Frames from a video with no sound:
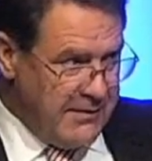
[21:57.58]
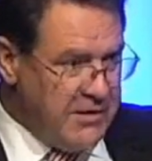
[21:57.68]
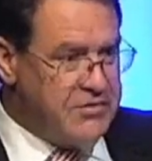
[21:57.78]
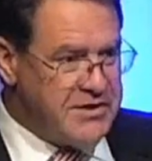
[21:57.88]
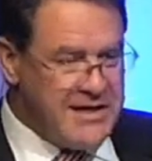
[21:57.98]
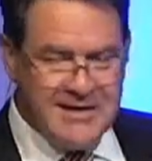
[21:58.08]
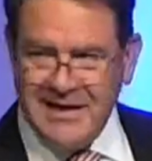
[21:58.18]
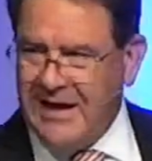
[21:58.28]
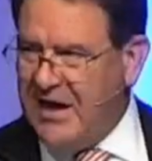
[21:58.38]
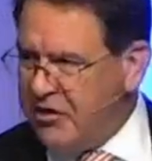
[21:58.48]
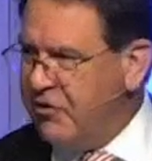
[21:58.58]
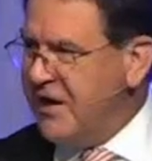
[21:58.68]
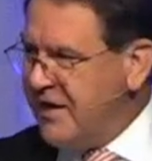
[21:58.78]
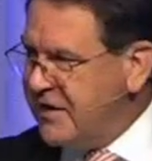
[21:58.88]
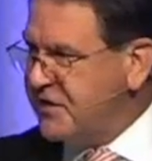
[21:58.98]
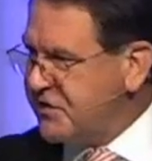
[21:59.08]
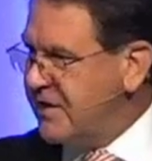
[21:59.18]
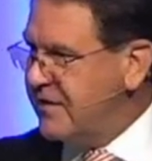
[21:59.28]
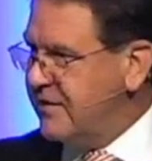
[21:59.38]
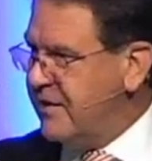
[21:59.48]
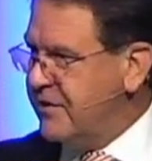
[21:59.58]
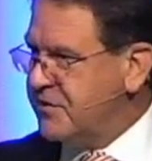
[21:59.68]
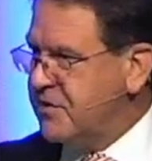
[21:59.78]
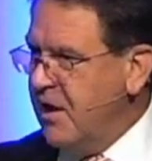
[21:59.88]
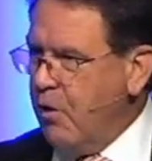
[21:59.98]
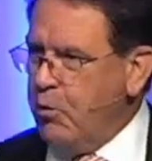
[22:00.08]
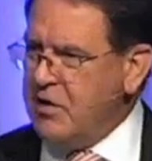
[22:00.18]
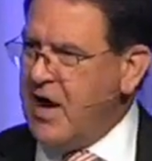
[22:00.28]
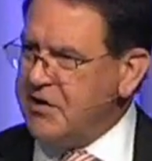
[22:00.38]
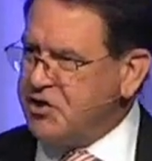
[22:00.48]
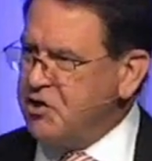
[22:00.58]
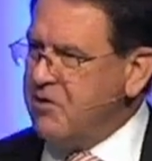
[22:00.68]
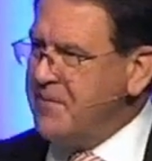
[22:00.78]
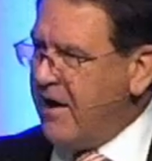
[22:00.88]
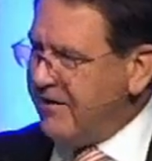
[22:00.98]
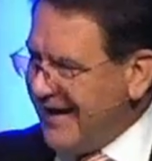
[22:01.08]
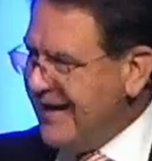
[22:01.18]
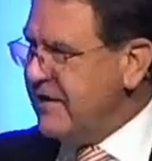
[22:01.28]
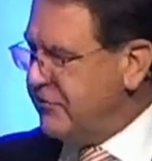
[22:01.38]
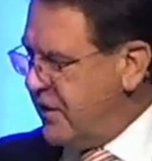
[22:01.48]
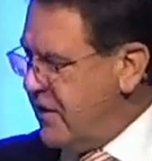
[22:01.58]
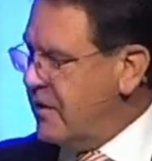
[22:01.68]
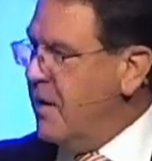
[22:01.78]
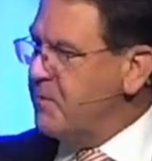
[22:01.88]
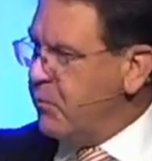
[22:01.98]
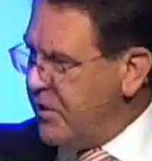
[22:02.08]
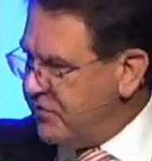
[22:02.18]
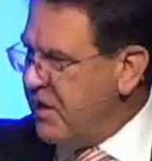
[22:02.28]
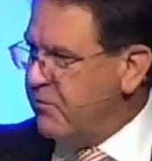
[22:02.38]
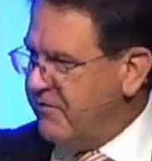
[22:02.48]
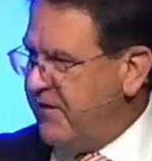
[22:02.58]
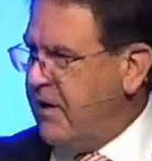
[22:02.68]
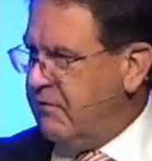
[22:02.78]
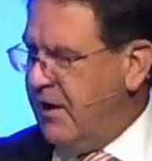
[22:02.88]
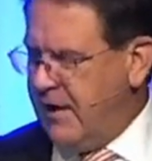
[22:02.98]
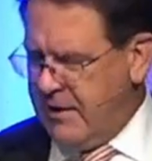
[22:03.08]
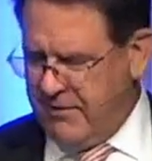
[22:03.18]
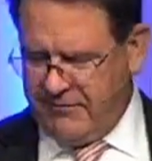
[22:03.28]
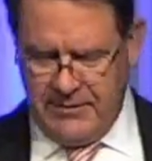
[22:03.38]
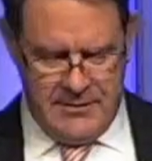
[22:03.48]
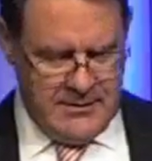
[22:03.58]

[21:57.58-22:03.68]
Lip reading: Do you see the utter idiocy in this? We're not sure about anything, but we think we found life.